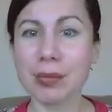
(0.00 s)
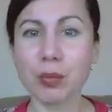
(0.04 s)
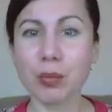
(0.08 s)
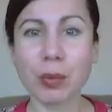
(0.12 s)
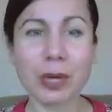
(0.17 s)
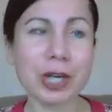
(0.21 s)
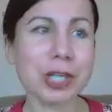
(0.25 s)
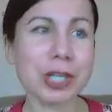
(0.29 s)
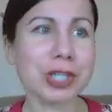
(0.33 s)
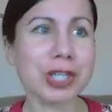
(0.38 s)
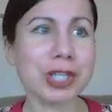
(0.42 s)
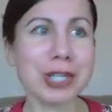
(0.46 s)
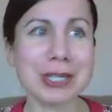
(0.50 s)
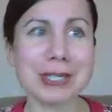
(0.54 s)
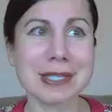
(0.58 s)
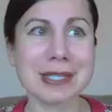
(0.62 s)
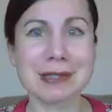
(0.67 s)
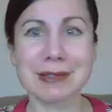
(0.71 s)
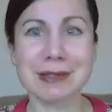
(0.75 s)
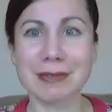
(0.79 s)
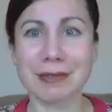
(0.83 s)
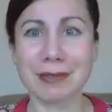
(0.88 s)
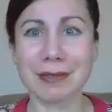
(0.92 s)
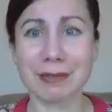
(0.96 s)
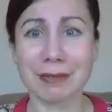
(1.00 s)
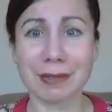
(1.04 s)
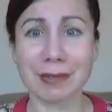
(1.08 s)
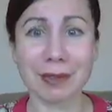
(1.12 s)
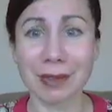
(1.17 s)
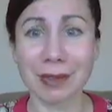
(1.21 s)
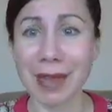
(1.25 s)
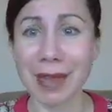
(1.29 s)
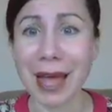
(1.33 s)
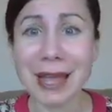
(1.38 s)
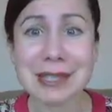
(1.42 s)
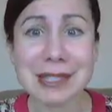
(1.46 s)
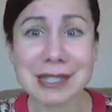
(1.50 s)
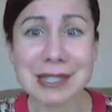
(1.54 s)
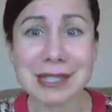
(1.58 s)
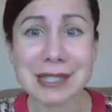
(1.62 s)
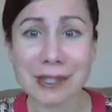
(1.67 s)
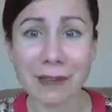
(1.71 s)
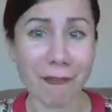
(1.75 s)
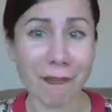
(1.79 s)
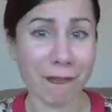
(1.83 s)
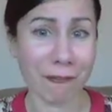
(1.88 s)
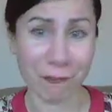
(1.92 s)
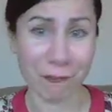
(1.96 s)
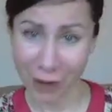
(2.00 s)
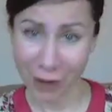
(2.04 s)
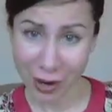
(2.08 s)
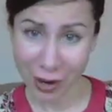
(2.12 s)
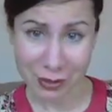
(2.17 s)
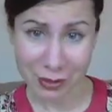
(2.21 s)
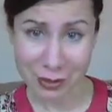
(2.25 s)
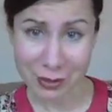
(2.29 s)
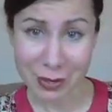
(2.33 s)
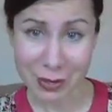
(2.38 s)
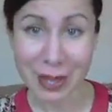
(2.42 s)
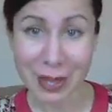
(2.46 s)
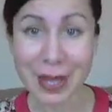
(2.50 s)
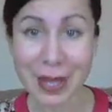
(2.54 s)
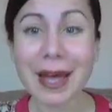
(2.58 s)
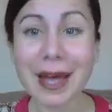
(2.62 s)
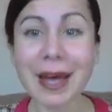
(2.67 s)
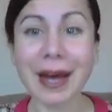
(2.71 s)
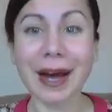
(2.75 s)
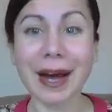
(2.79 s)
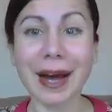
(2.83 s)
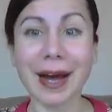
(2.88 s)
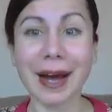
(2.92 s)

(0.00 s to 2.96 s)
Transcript: and we're just less fun.